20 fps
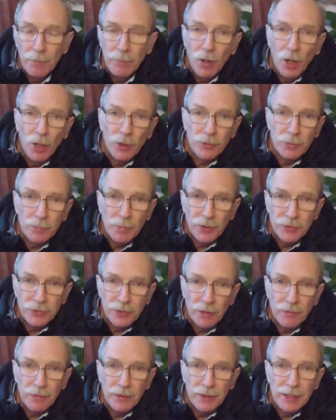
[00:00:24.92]
Part, you might
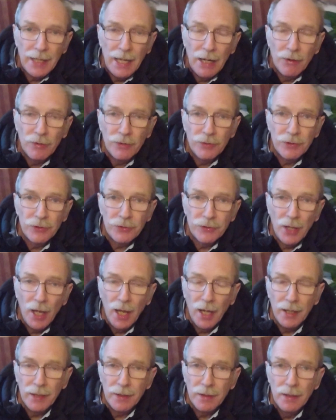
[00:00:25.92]
say, of the inherent
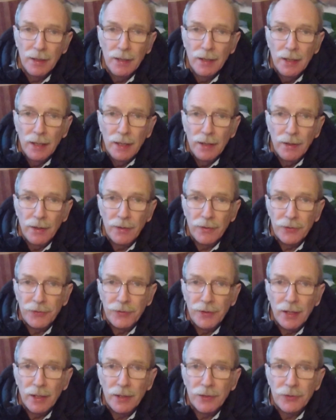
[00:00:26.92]
design, that the
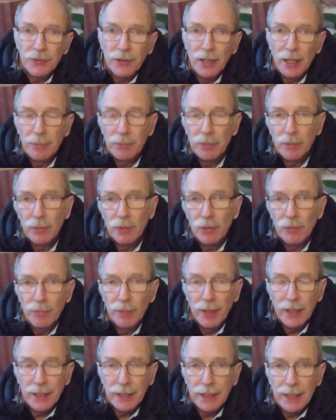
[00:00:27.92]
cell is capable of
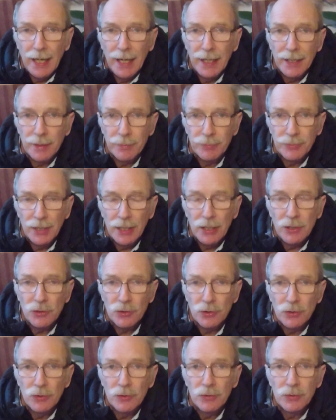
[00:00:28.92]
making
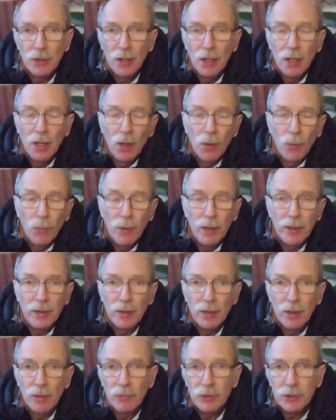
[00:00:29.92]
adaptations
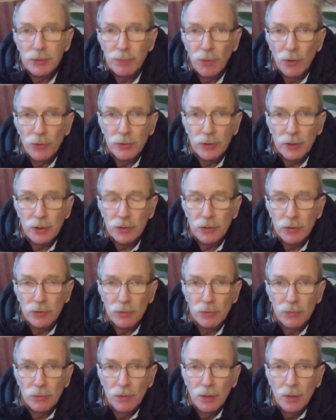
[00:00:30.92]
when responding to